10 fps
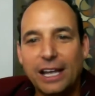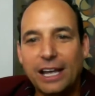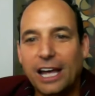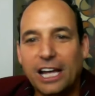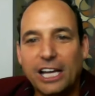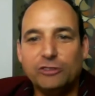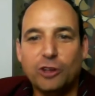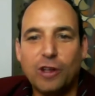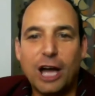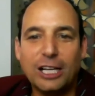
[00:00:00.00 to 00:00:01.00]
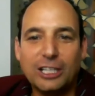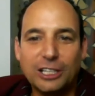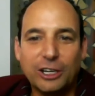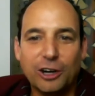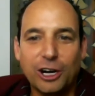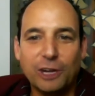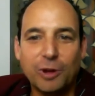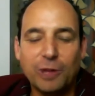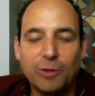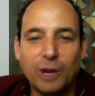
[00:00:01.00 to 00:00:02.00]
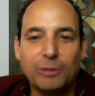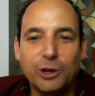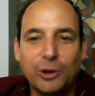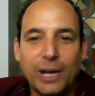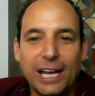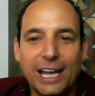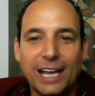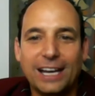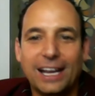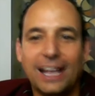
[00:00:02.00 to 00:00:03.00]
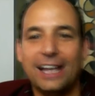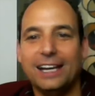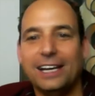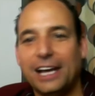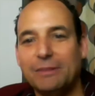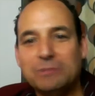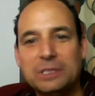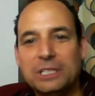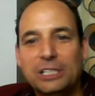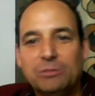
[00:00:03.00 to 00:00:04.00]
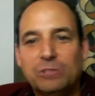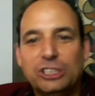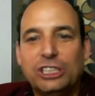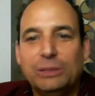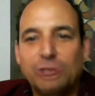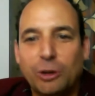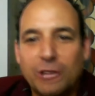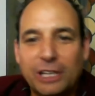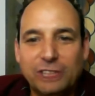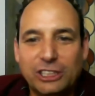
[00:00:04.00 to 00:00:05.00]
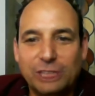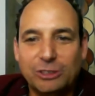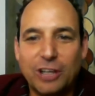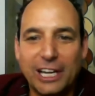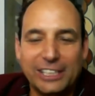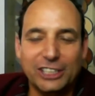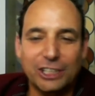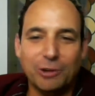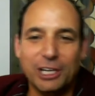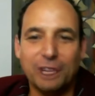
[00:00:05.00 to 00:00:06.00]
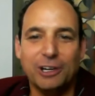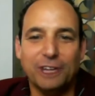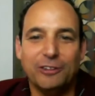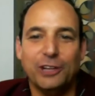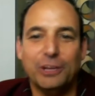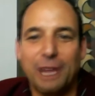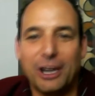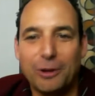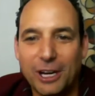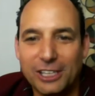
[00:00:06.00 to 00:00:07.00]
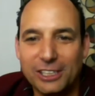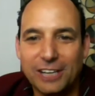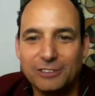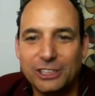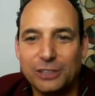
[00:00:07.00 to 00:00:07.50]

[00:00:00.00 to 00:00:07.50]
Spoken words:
I just feel a lot clearer in what I'm doing, and life just seems a lot easier when you're feeling better about yourself too.